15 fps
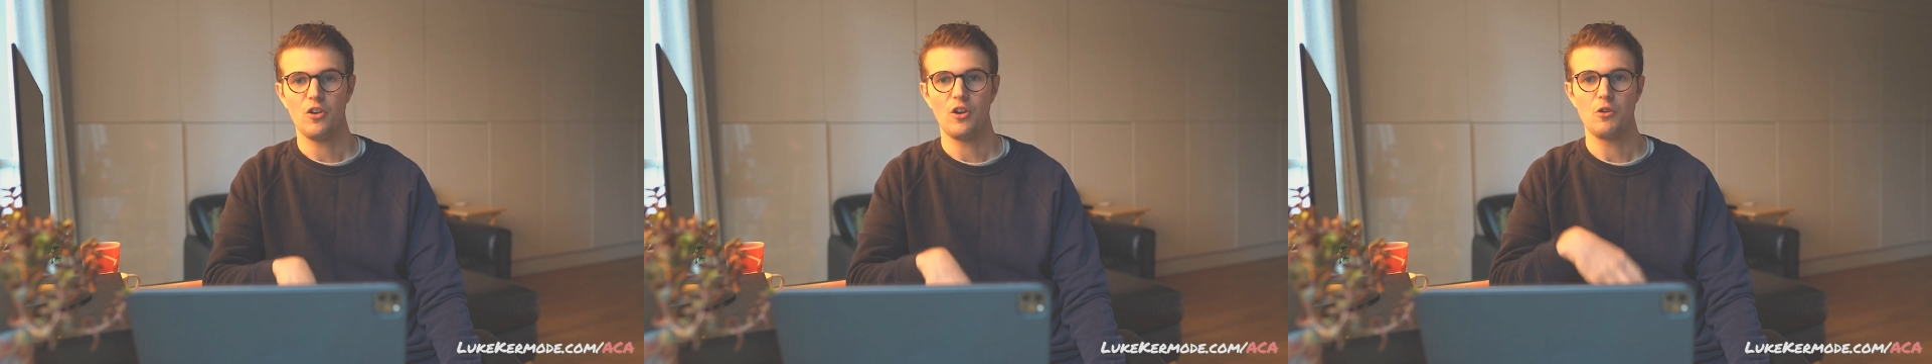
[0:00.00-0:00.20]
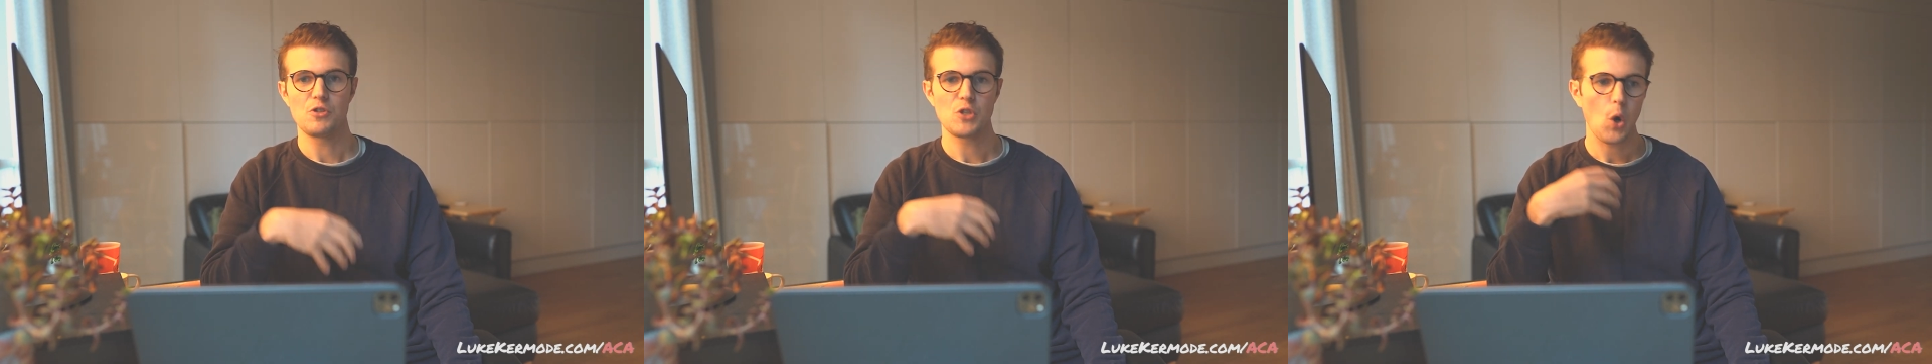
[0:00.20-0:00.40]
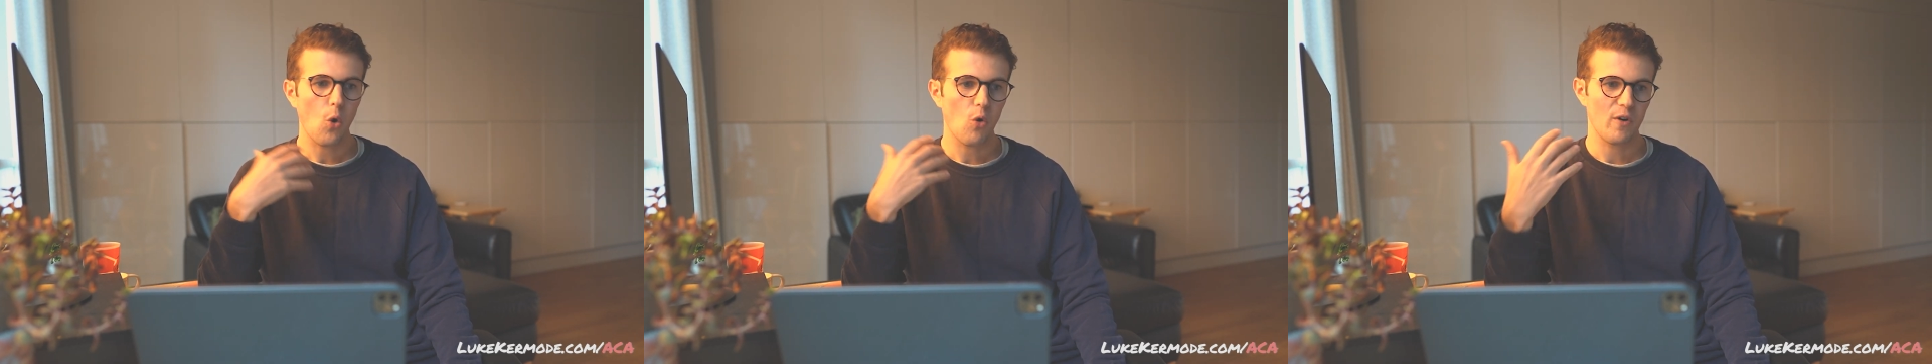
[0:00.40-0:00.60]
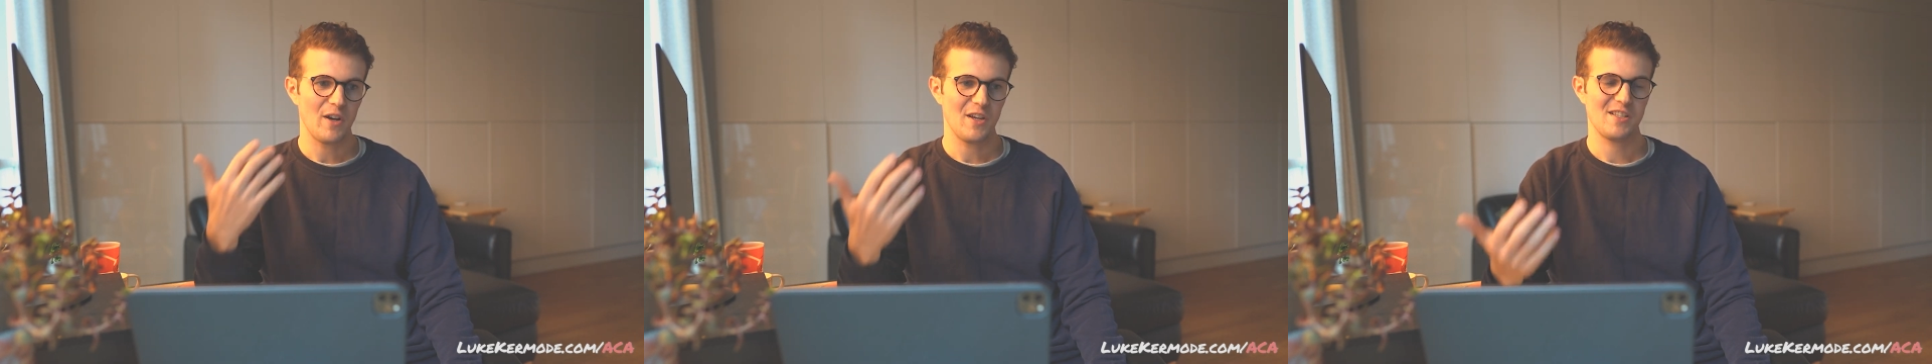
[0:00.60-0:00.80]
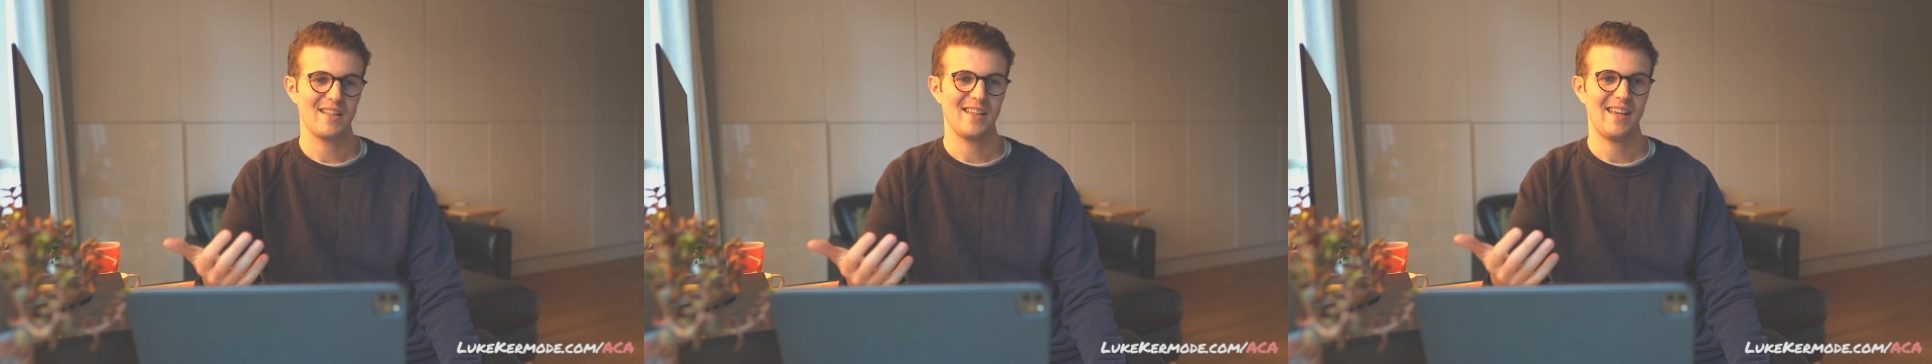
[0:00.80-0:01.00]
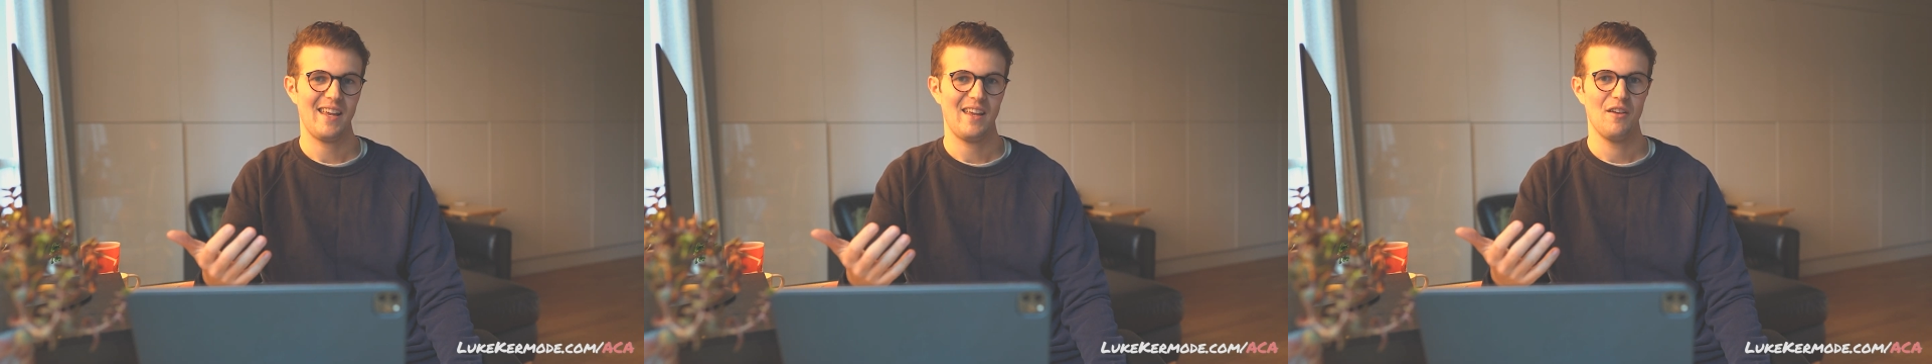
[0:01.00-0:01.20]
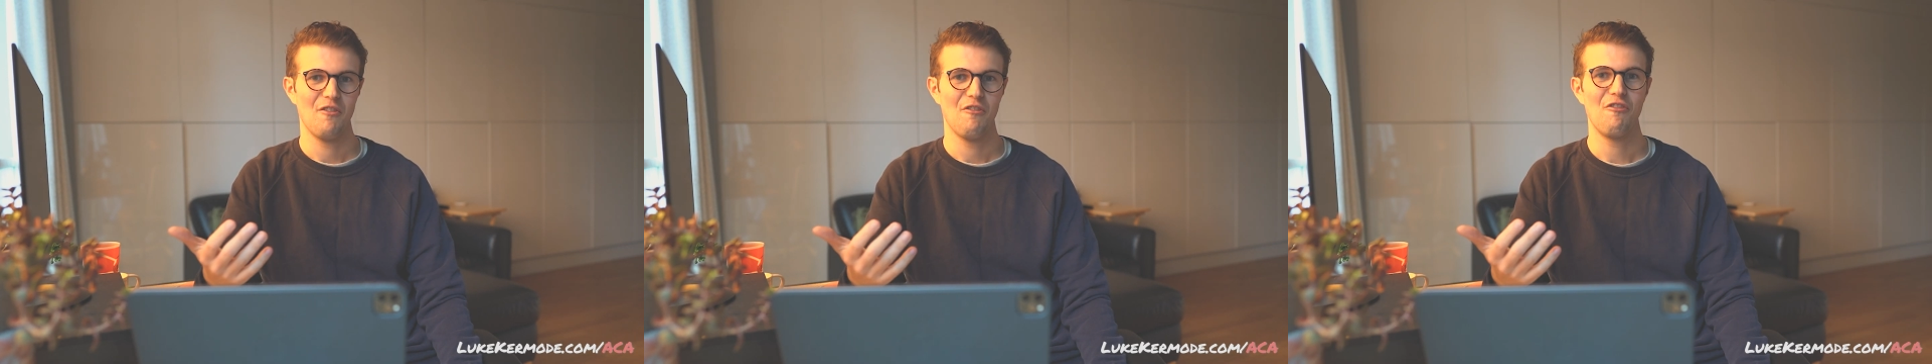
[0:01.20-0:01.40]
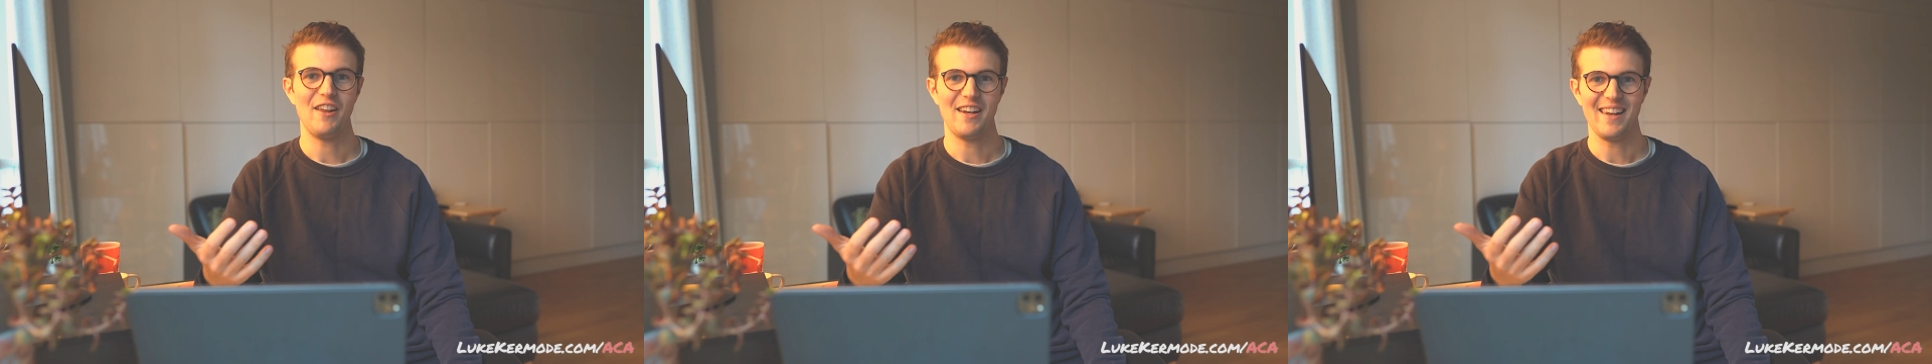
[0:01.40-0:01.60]
notoriously
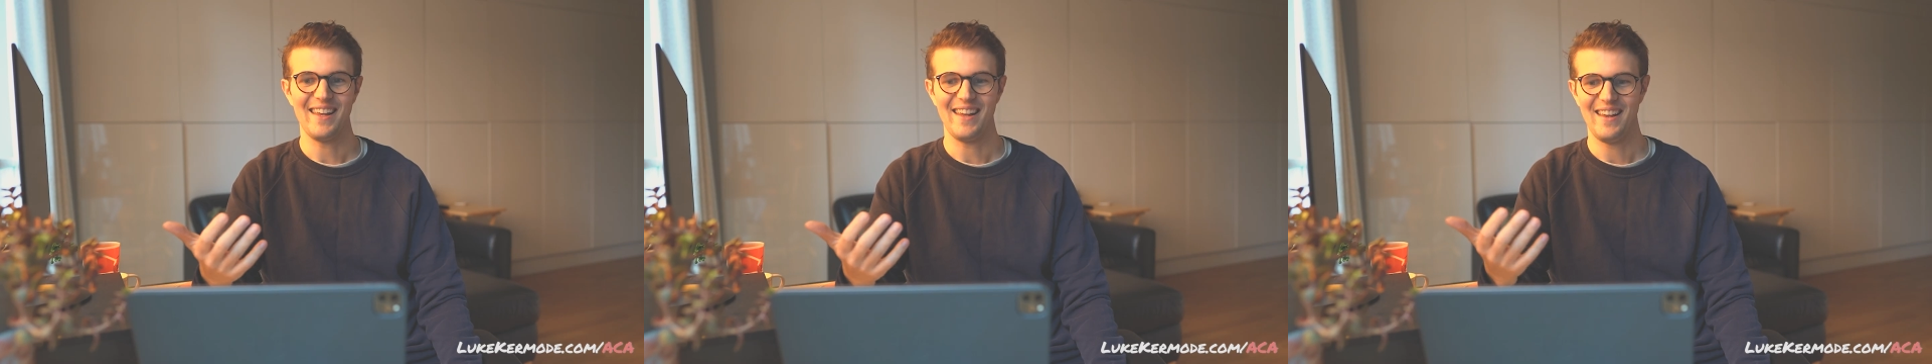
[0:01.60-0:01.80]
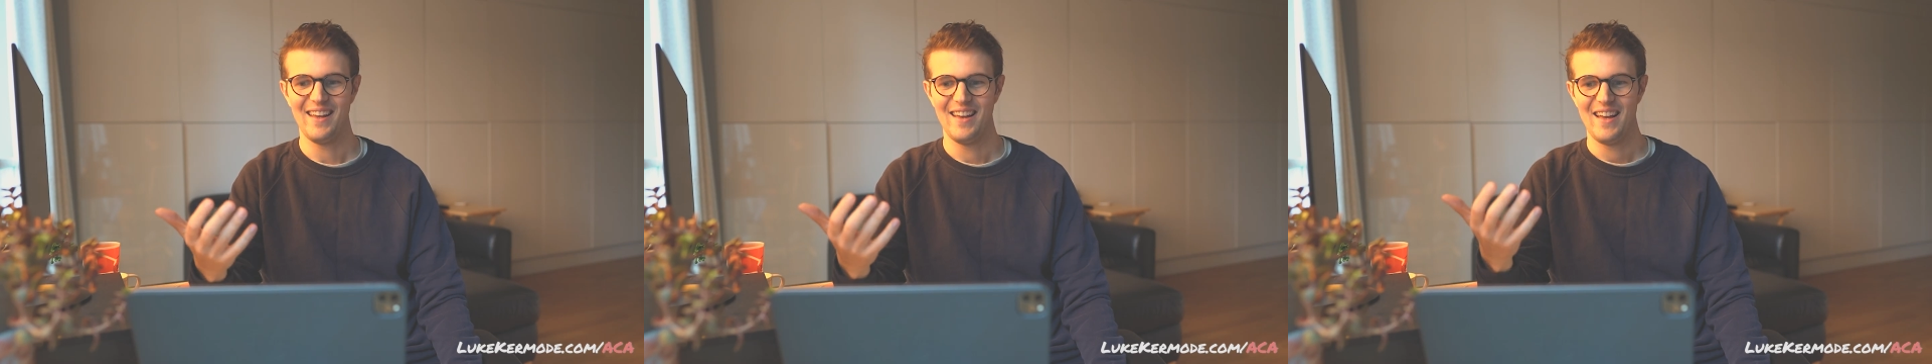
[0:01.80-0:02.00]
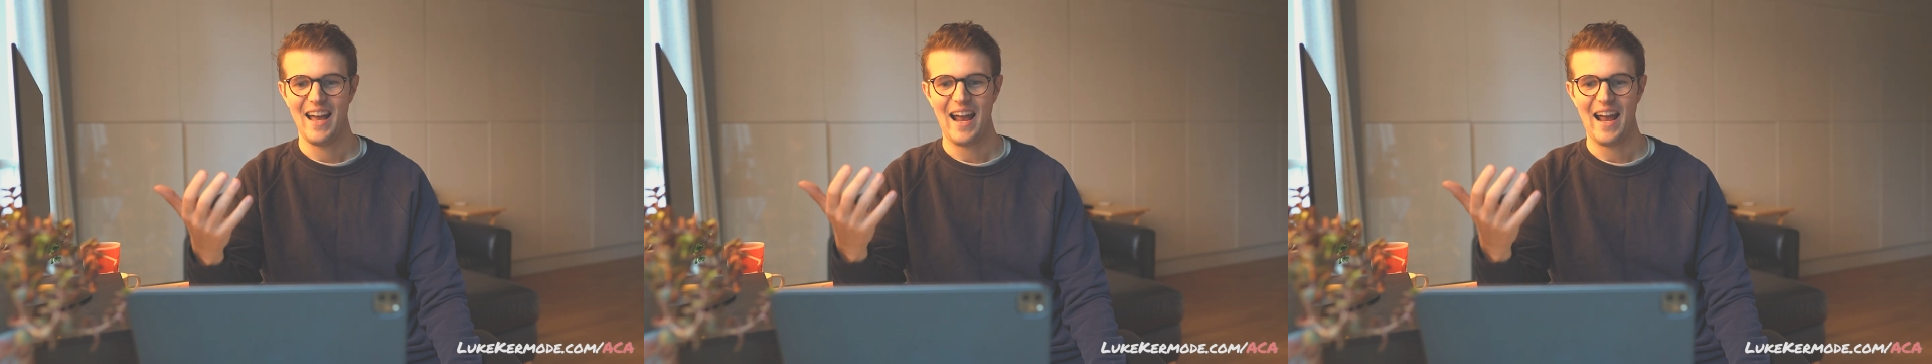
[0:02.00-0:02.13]
fiddly,